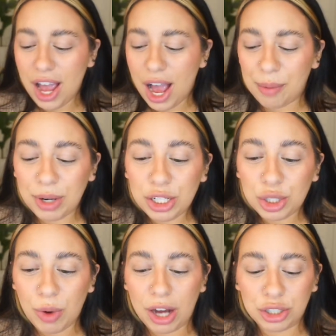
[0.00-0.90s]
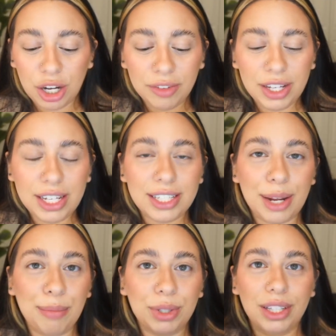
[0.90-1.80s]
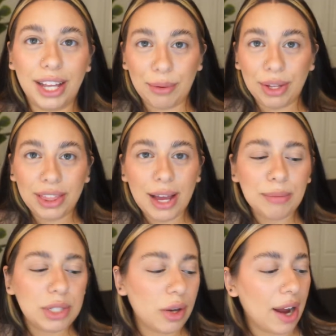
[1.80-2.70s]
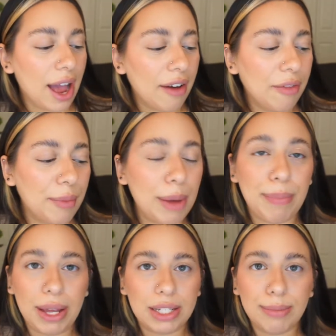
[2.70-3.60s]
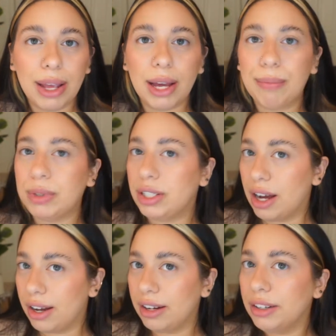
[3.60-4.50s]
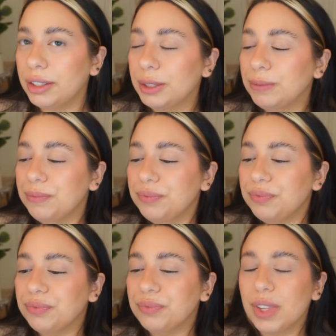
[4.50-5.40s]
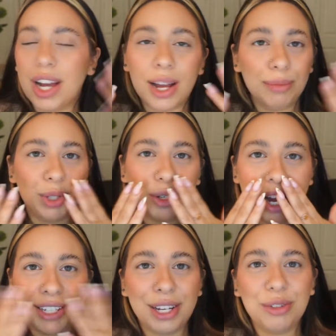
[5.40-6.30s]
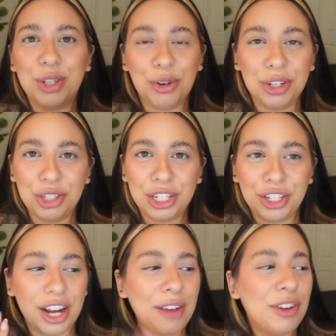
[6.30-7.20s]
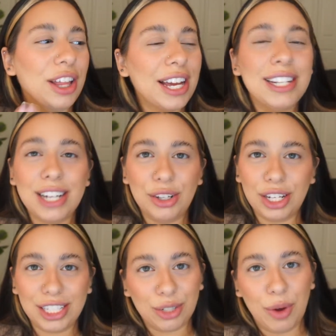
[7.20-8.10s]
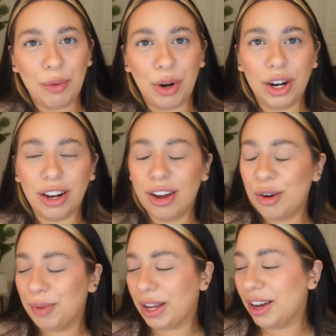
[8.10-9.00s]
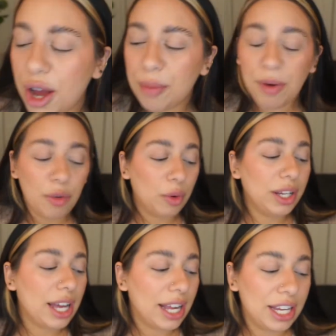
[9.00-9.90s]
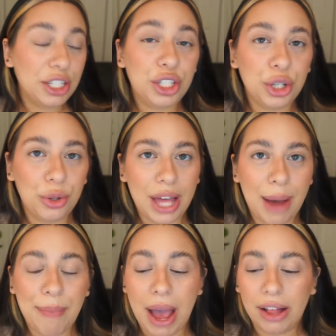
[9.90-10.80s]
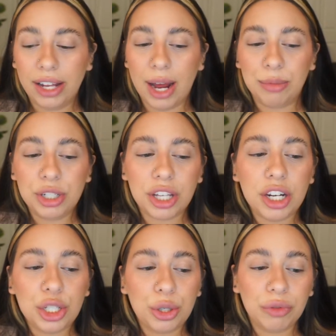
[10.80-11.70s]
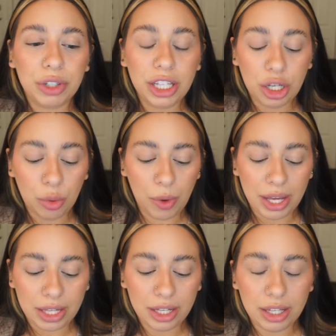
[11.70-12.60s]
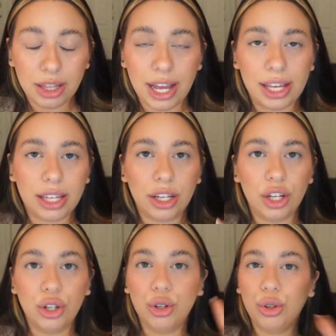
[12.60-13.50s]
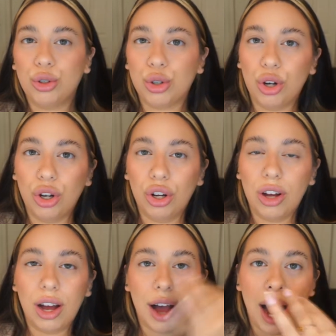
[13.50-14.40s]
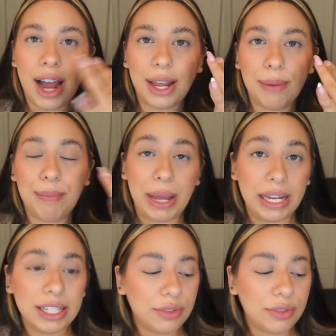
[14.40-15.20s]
I'm gonna swatch all these and play with them. So I have my base makeup done. I sound so congested. I feel like I sound like Squidward. Oh my god. Before we get into that palette, I'm just gonna do a really quick like neutral eye base